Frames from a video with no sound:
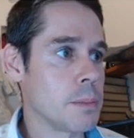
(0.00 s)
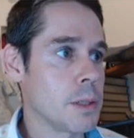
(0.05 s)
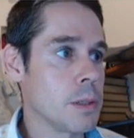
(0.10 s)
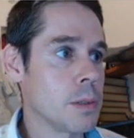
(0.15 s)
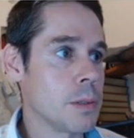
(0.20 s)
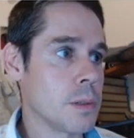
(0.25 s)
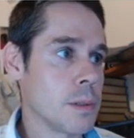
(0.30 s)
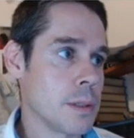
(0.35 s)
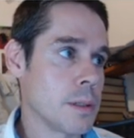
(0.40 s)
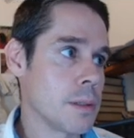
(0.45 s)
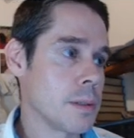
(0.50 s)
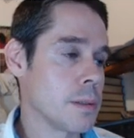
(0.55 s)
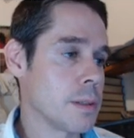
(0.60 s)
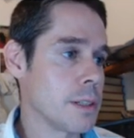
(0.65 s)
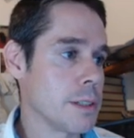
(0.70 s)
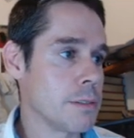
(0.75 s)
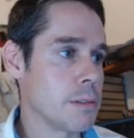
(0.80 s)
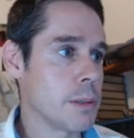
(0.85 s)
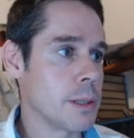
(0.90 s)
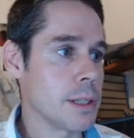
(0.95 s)
or
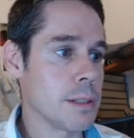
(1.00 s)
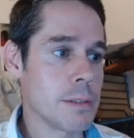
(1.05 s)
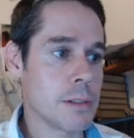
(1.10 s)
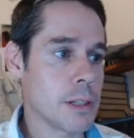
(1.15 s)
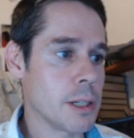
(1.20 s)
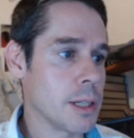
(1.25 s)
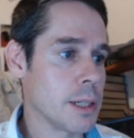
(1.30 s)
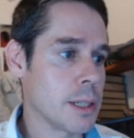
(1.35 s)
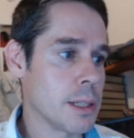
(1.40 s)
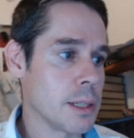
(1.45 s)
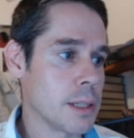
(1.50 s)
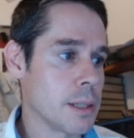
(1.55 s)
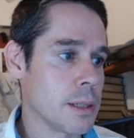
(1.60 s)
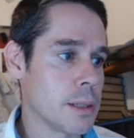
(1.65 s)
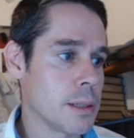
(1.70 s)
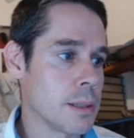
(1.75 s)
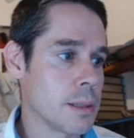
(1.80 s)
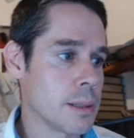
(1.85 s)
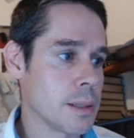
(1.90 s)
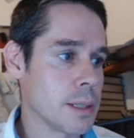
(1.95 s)
if we have created
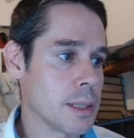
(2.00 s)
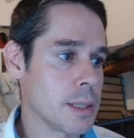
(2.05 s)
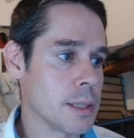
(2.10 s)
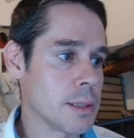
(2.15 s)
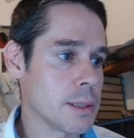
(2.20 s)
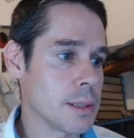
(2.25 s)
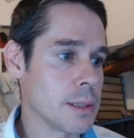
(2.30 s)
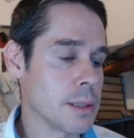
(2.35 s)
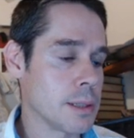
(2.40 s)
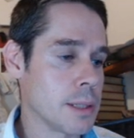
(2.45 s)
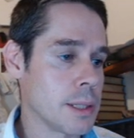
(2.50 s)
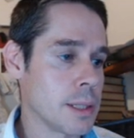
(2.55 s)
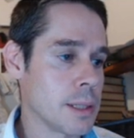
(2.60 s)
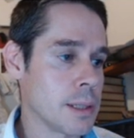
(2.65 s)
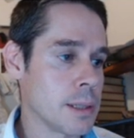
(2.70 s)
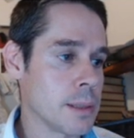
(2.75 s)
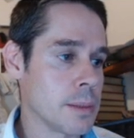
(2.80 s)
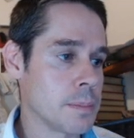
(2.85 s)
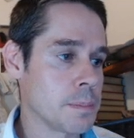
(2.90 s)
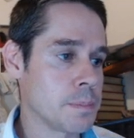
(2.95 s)
an
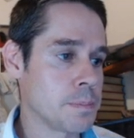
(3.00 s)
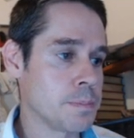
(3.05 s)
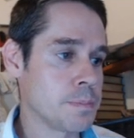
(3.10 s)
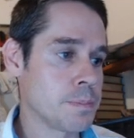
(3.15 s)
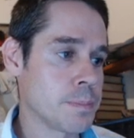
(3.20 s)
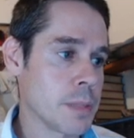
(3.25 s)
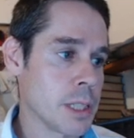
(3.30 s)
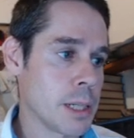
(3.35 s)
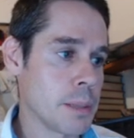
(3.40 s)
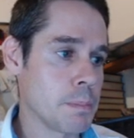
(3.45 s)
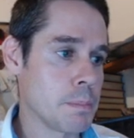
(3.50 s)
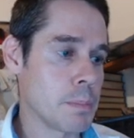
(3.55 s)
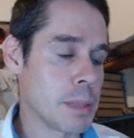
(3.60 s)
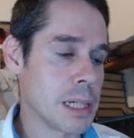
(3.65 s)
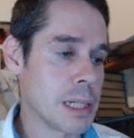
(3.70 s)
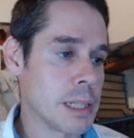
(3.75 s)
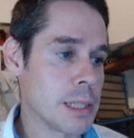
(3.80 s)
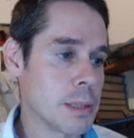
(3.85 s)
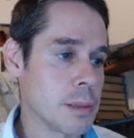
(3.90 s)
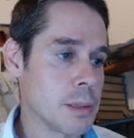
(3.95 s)
existing
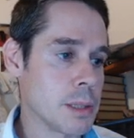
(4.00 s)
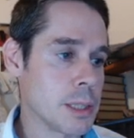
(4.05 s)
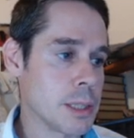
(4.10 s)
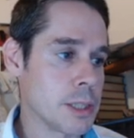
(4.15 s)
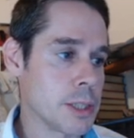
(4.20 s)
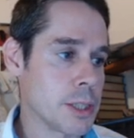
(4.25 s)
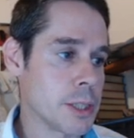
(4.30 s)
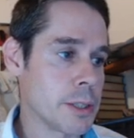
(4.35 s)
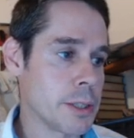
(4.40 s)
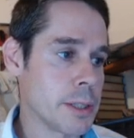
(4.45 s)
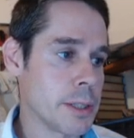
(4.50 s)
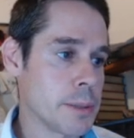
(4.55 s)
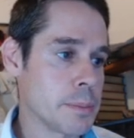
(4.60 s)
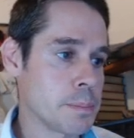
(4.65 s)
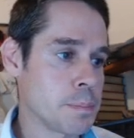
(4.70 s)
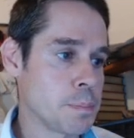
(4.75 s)
bilingual dictionary,